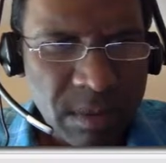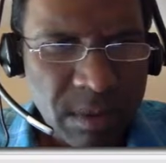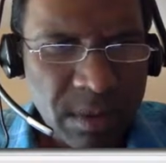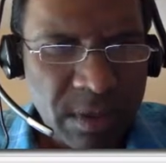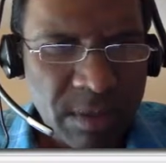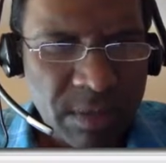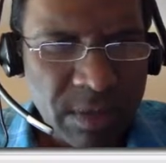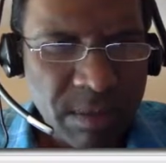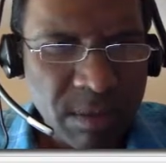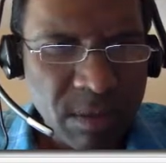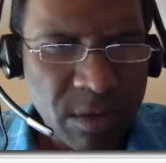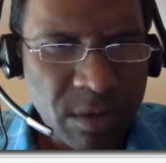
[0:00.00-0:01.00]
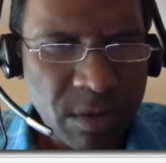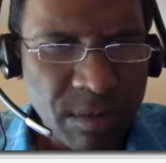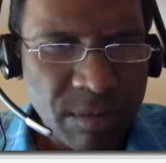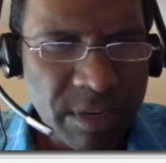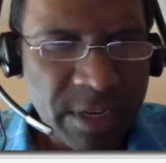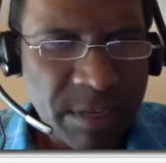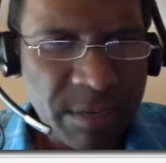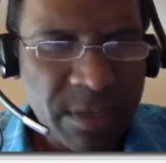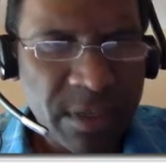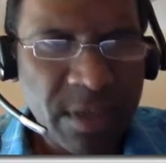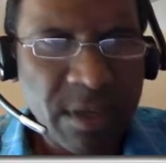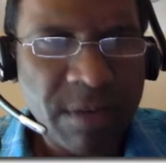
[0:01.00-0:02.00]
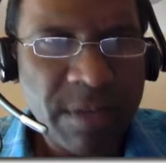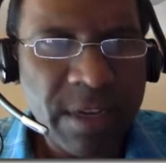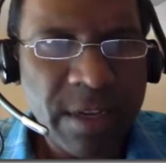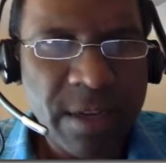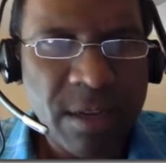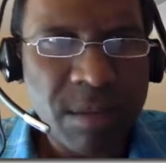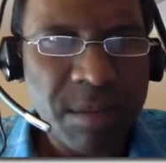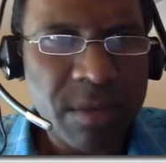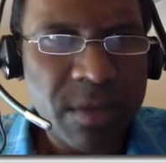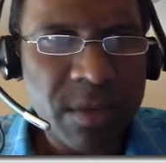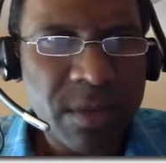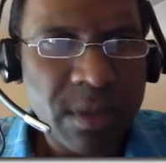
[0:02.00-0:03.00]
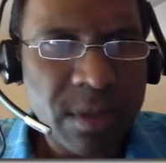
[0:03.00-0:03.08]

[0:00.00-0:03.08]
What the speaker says: see if we can merge the preambles here, if that helps.